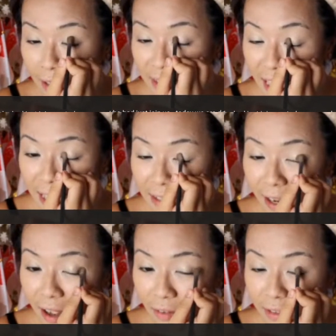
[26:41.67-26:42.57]
day in day
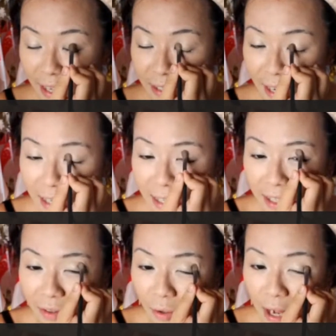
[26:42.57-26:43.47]
out, like daily?
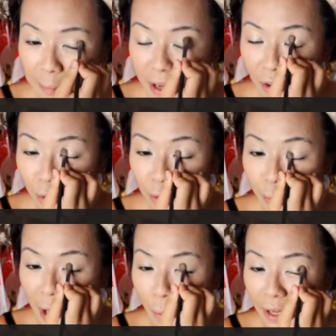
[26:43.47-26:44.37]
You know, I mean, although
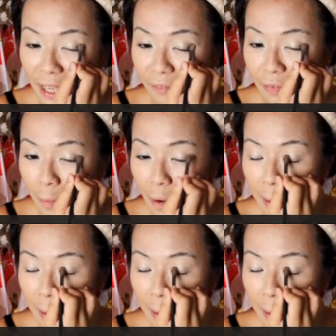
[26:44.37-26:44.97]
we are working from home,